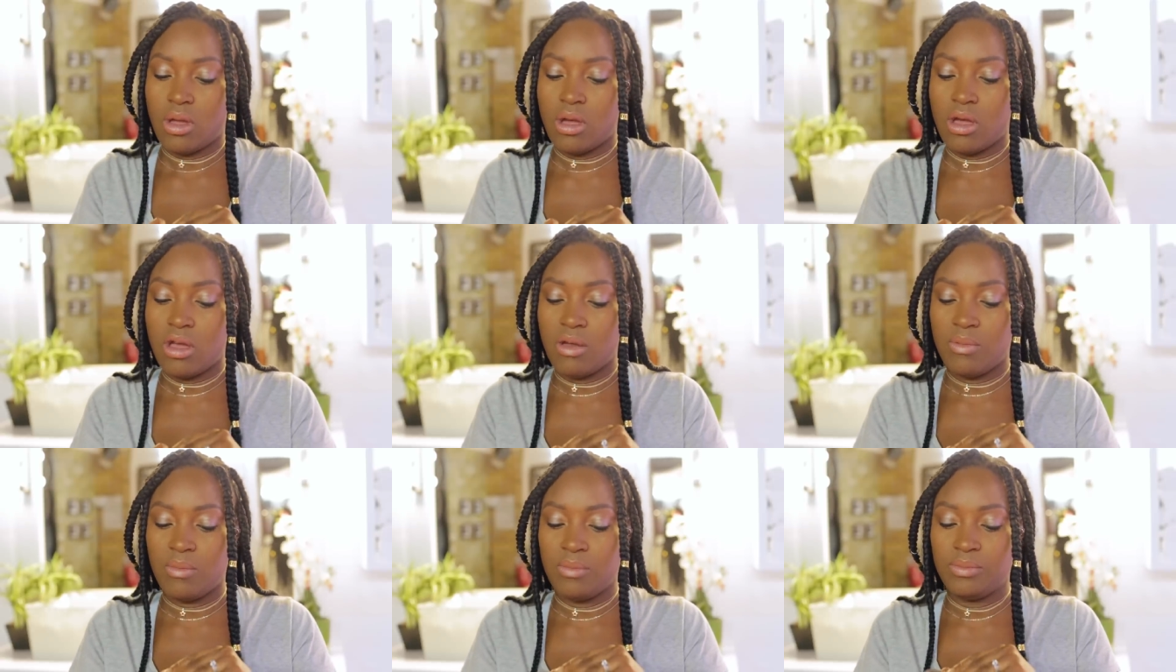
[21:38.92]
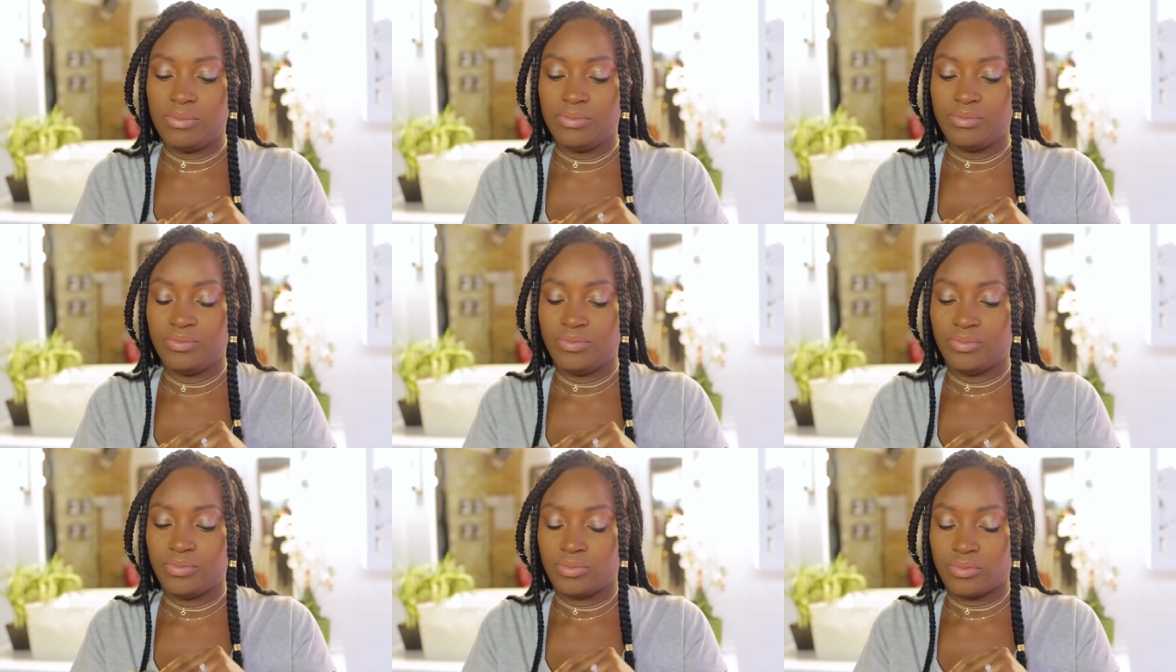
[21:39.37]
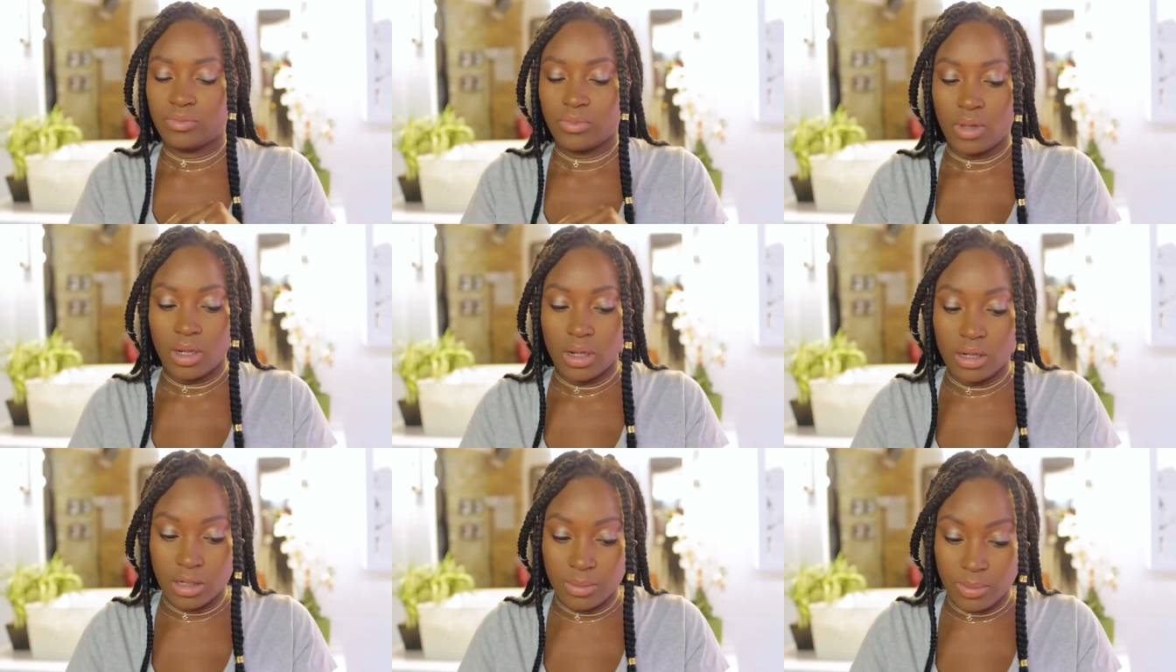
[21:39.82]
Um.
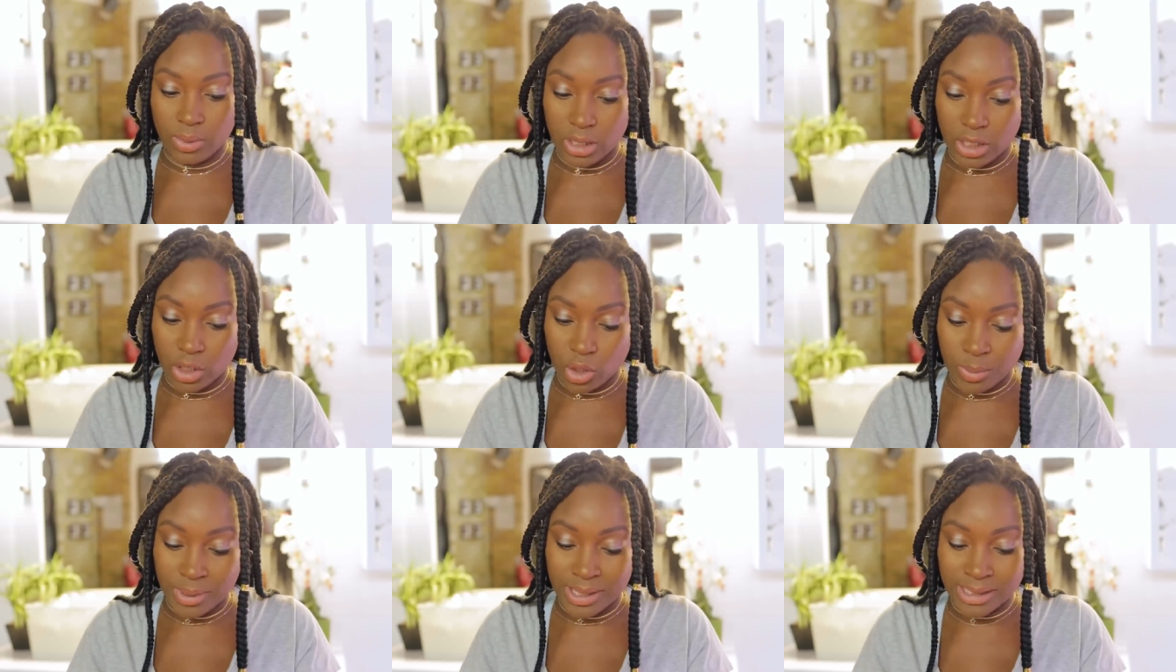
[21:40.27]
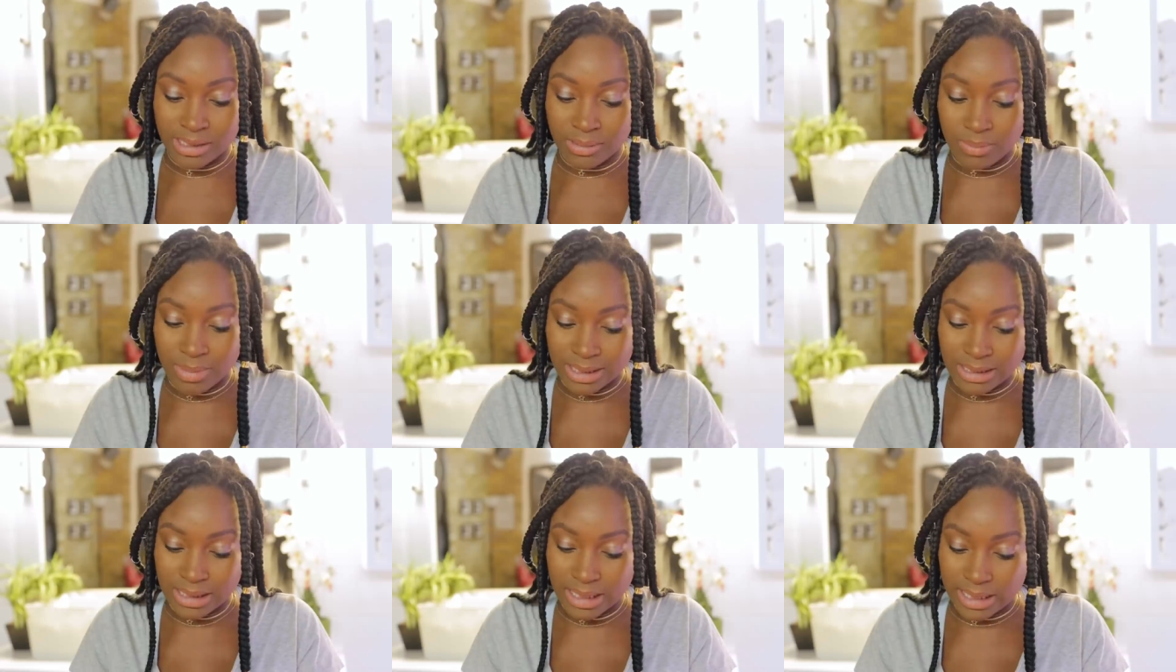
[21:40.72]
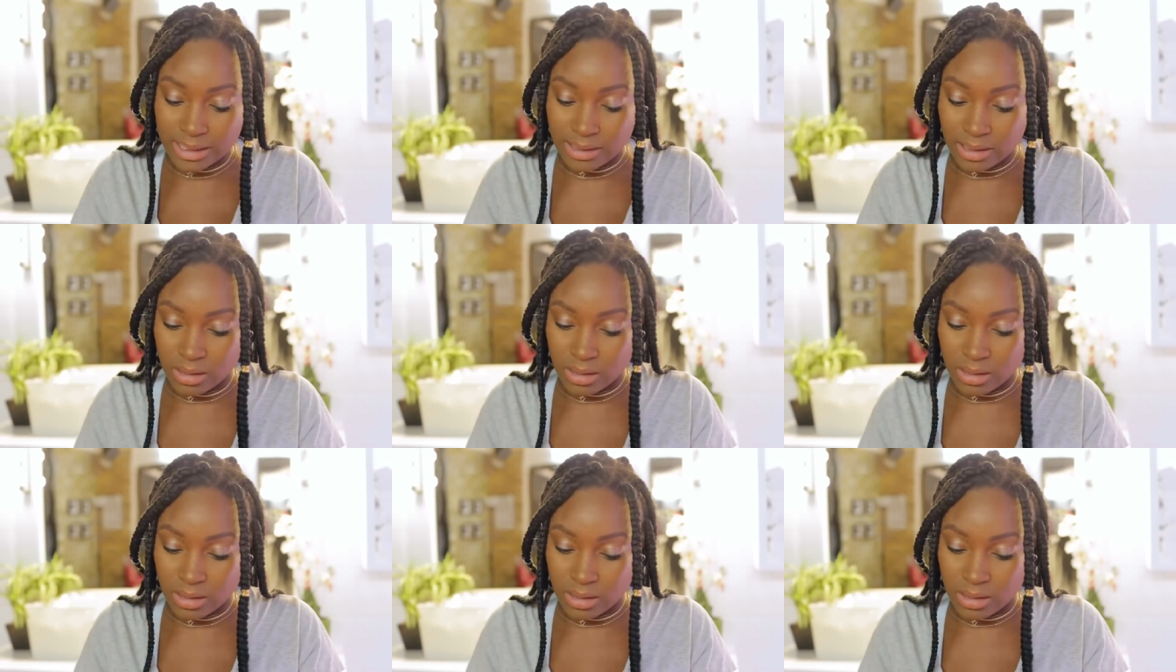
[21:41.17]
I'm gonna put a little bit of this in my tear